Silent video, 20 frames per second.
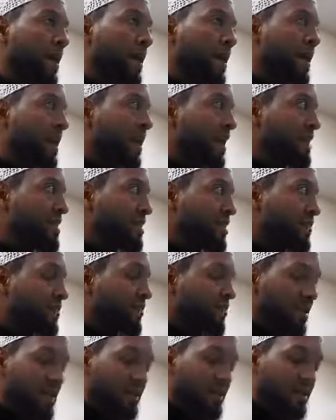as
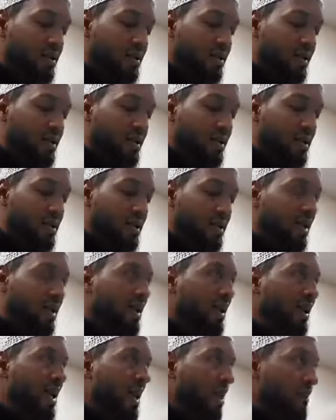if it is
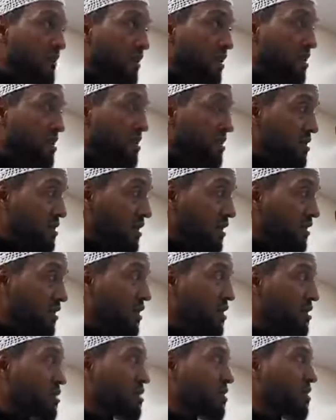heavy, is
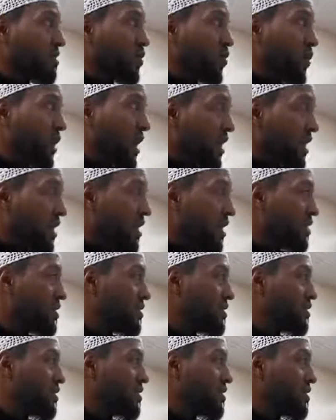serious, is
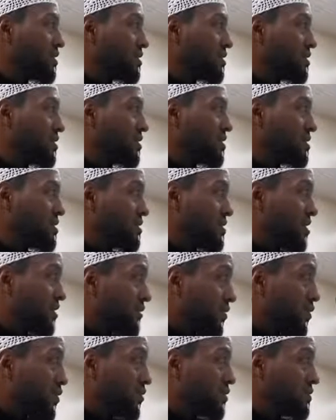weighty, is
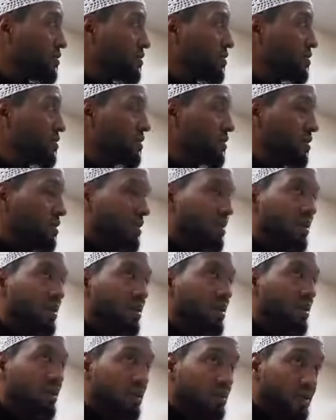difficult,
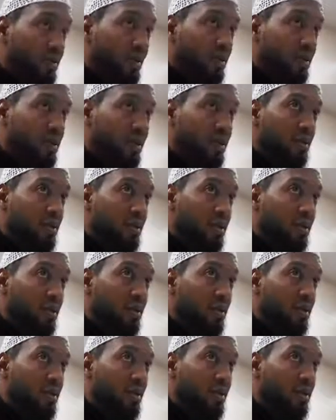this person,
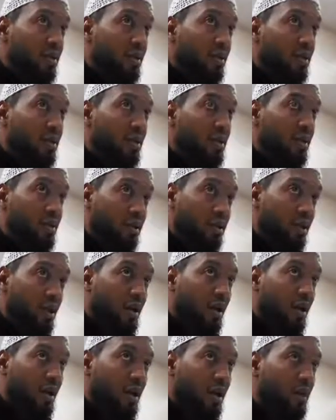
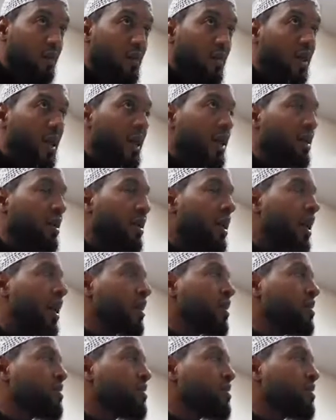inshallah, will gain the knowledge.